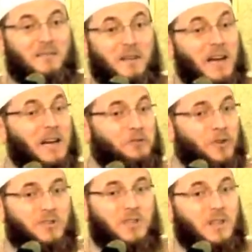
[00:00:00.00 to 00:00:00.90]
very
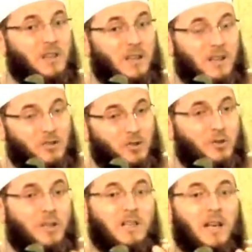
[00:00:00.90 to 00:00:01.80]
interesting
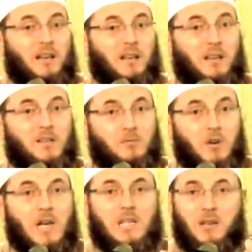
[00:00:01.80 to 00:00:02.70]
story that it is
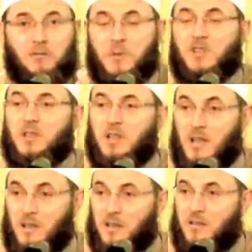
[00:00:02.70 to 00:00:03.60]
worthy of mention
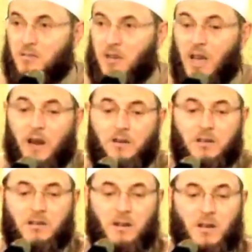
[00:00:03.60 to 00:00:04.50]
in this
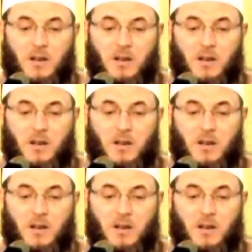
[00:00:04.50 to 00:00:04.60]
occasion